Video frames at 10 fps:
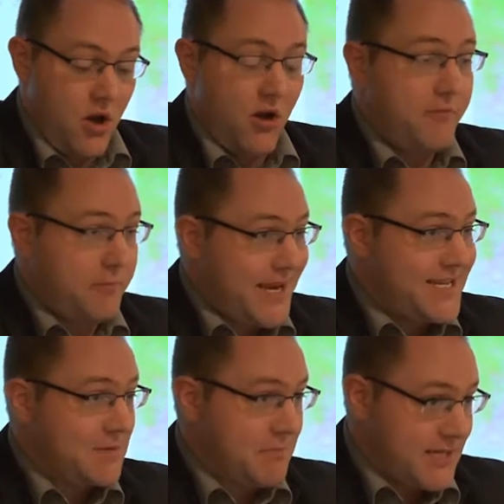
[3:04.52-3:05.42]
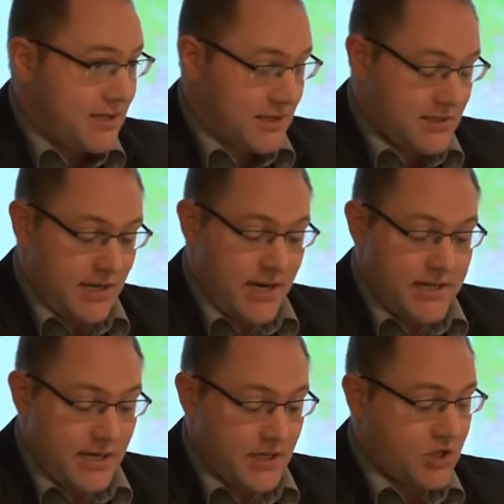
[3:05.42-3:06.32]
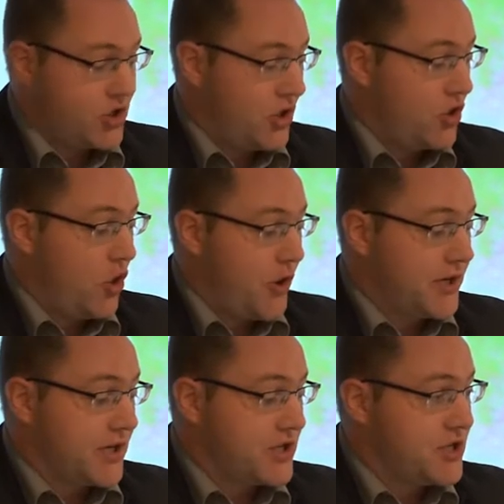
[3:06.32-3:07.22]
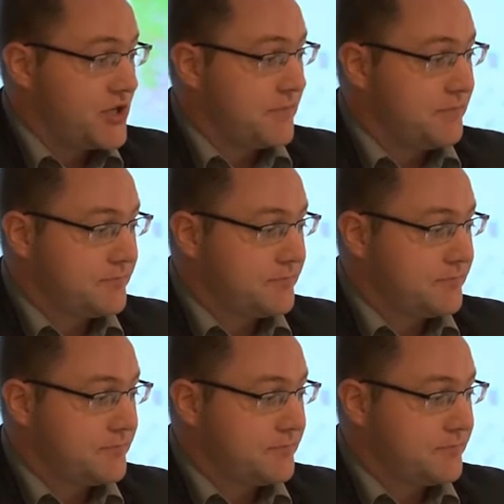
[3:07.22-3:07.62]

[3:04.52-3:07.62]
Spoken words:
of base metals in Danish coinage.